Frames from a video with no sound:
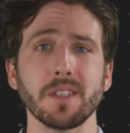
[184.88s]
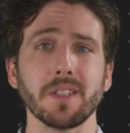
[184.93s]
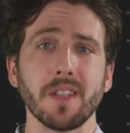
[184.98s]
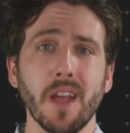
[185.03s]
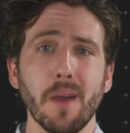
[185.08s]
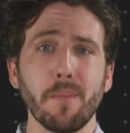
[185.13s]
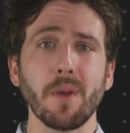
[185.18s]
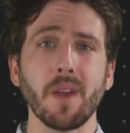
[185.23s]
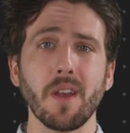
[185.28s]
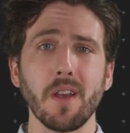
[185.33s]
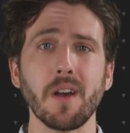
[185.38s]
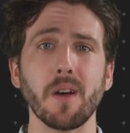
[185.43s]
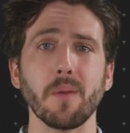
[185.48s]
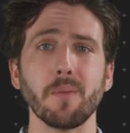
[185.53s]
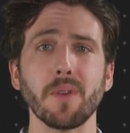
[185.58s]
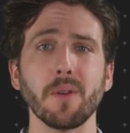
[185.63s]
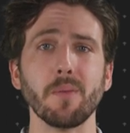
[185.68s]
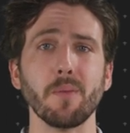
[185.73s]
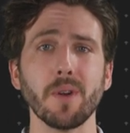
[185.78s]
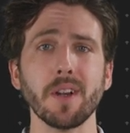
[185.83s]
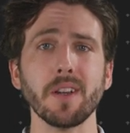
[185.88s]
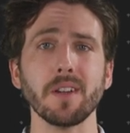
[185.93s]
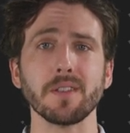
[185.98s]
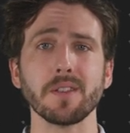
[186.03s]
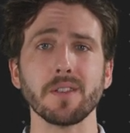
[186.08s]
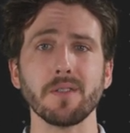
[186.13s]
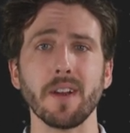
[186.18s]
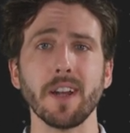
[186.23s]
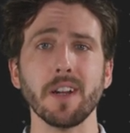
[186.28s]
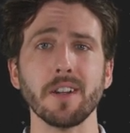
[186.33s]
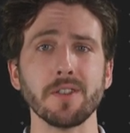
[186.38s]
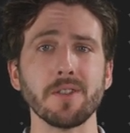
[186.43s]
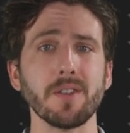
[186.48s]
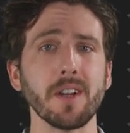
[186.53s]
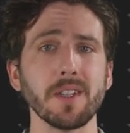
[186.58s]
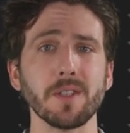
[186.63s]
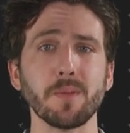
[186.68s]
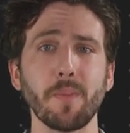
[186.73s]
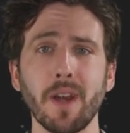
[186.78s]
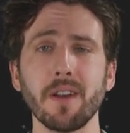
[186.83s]
stepping up to bring us greater
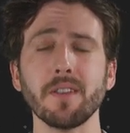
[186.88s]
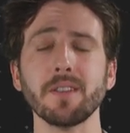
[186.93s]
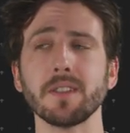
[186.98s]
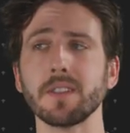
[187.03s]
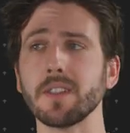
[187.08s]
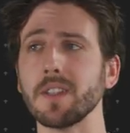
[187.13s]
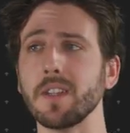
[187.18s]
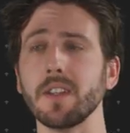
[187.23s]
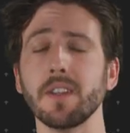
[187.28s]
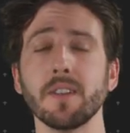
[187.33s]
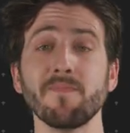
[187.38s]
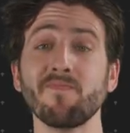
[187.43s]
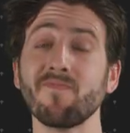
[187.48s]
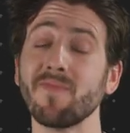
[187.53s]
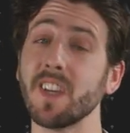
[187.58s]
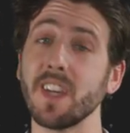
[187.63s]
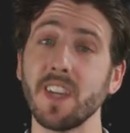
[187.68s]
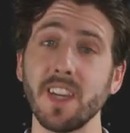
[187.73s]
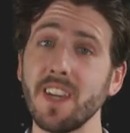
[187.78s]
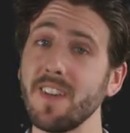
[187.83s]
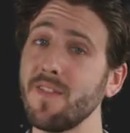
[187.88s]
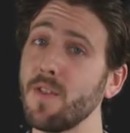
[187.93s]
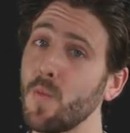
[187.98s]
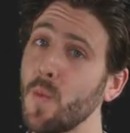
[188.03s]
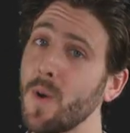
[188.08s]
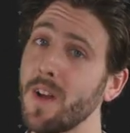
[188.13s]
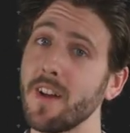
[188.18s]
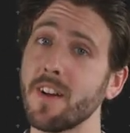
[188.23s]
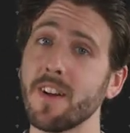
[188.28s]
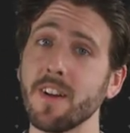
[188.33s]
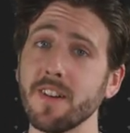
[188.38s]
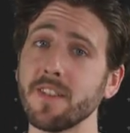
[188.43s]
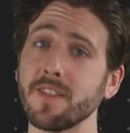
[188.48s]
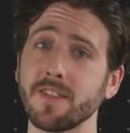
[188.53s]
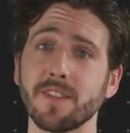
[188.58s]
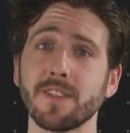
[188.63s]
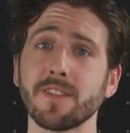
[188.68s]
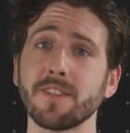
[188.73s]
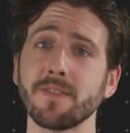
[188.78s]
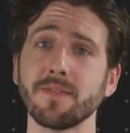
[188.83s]
transparency, even when it
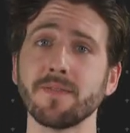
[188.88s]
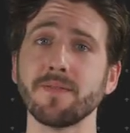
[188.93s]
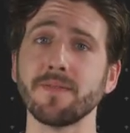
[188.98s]
hurts.